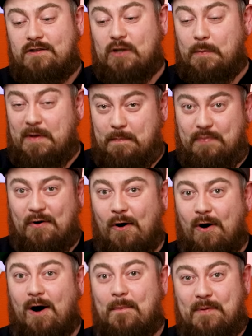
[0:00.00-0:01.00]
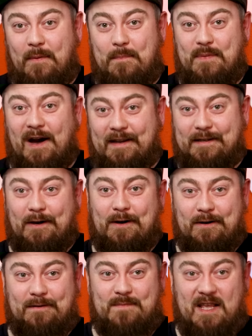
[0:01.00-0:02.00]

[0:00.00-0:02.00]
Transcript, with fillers: to be brought up by her,